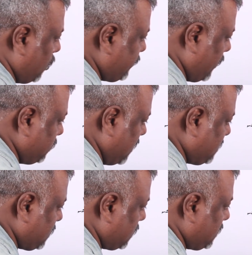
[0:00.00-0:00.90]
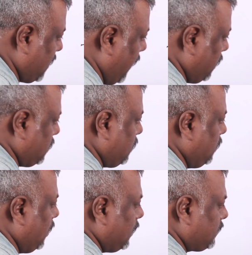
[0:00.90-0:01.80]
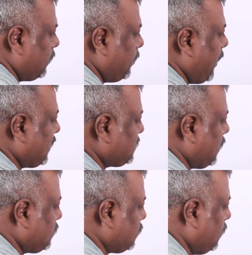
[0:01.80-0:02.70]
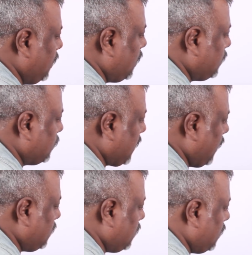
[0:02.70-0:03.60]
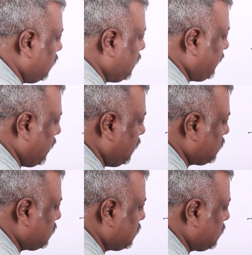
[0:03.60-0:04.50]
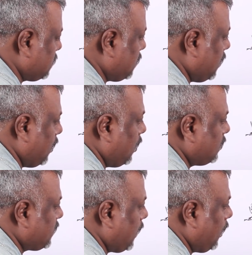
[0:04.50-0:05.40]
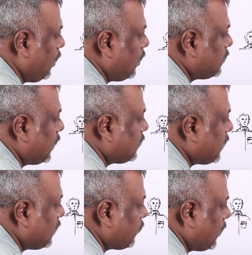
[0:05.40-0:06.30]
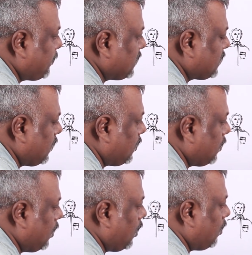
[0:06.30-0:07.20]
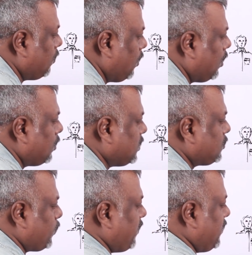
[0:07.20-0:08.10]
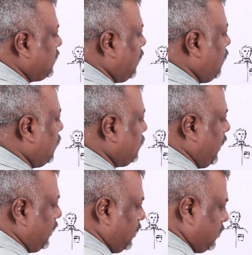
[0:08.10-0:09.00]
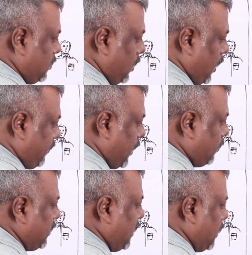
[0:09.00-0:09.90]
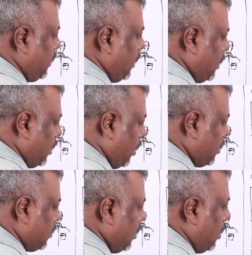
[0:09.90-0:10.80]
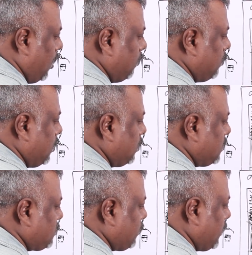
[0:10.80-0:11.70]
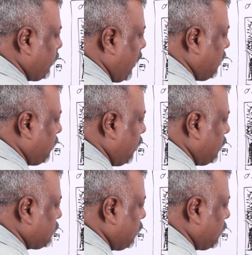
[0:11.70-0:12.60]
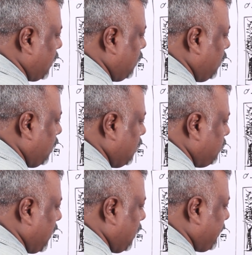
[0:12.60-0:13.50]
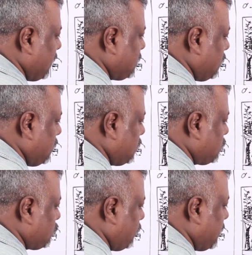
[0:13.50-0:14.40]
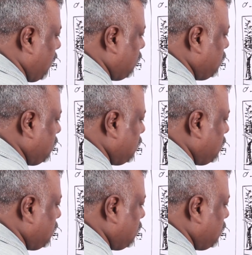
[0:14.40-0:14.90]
from this side, you know, from the back side. So you can definitely say that there is one person just waving the auto and have come here, or just to inquire about it. So you can make a person stoop down,